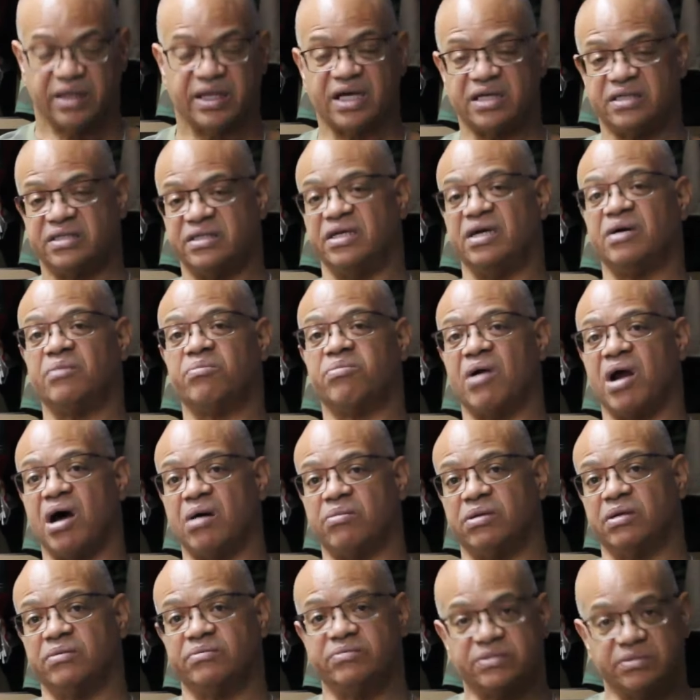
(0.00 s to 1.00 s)
That's their
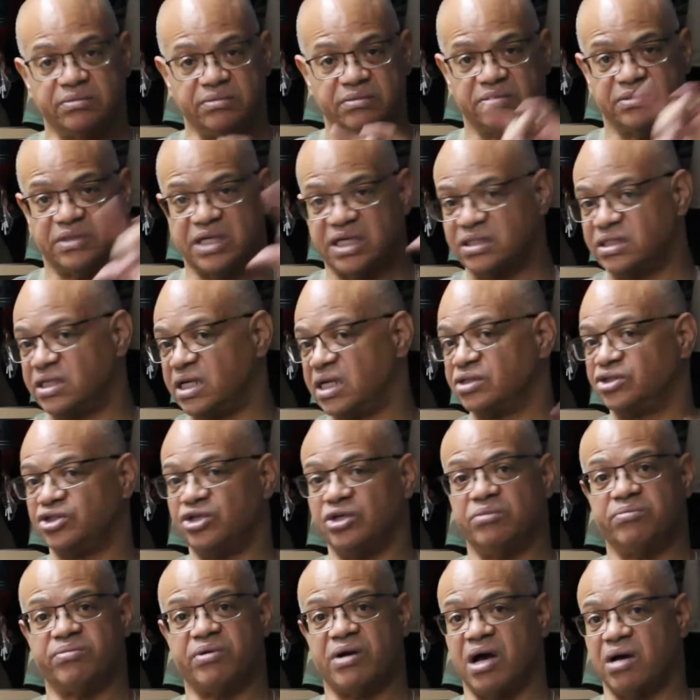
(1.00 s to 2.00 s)
problem. That's not
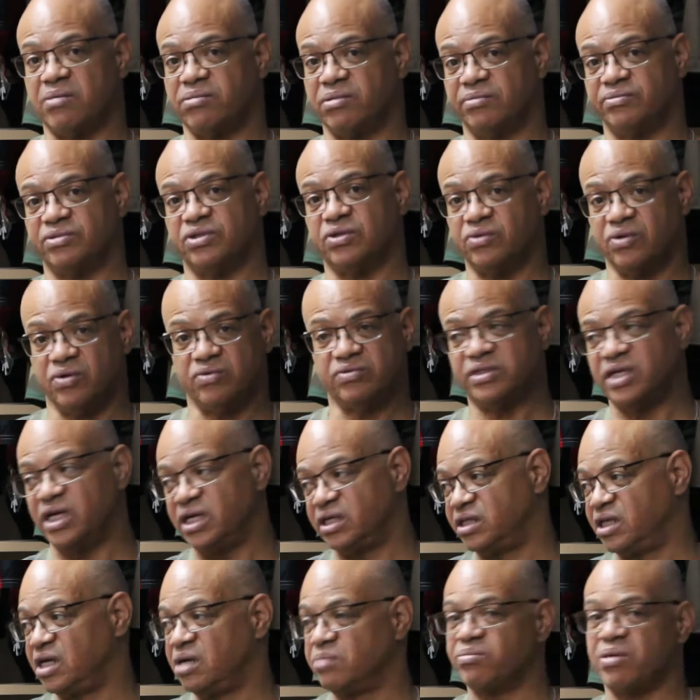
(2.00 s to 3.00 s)
your problem. So don't
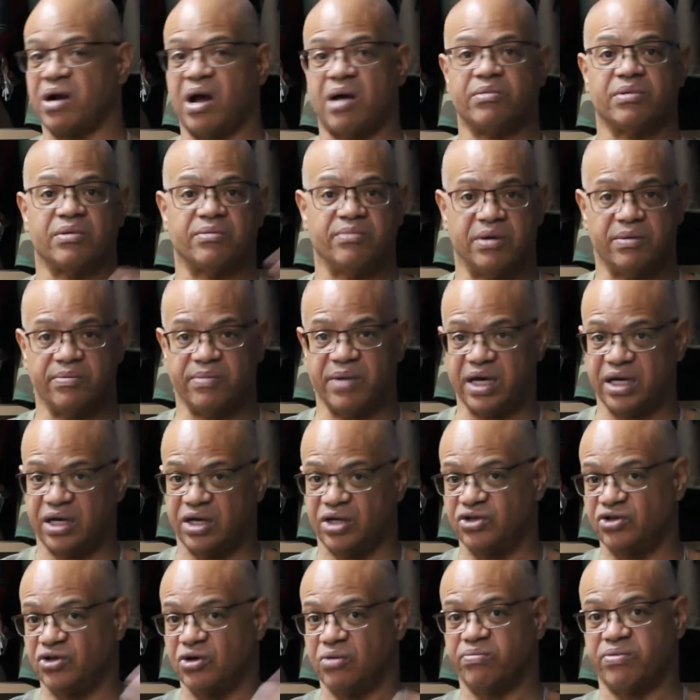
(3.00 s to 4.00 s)
take their problem and
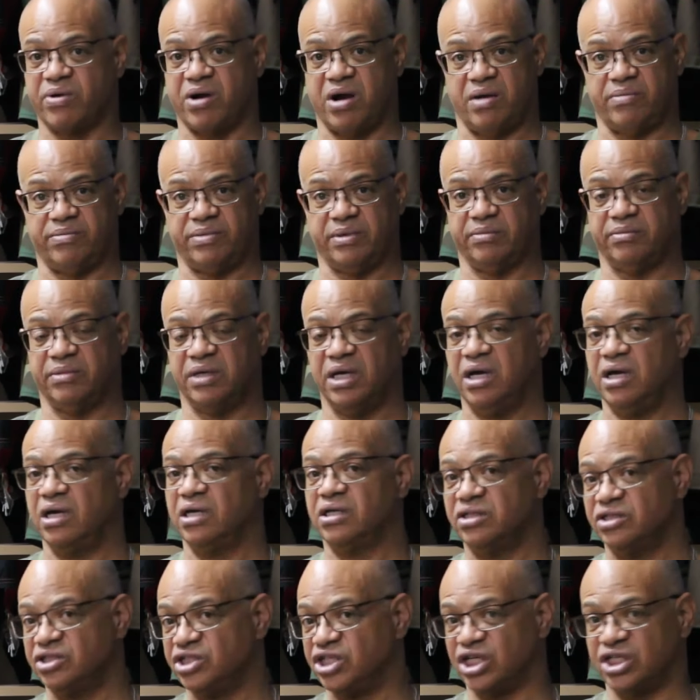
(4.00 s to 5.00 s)
make it your problem.
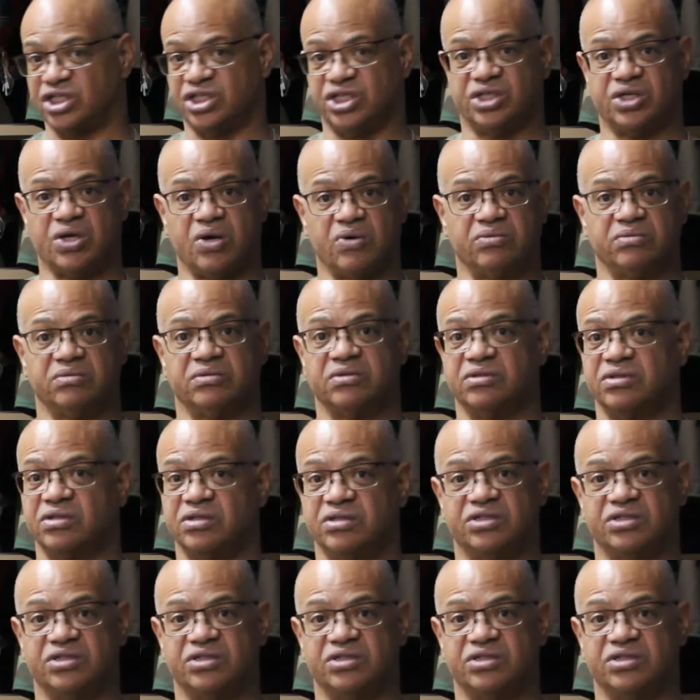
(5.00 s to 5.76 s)
Just don't.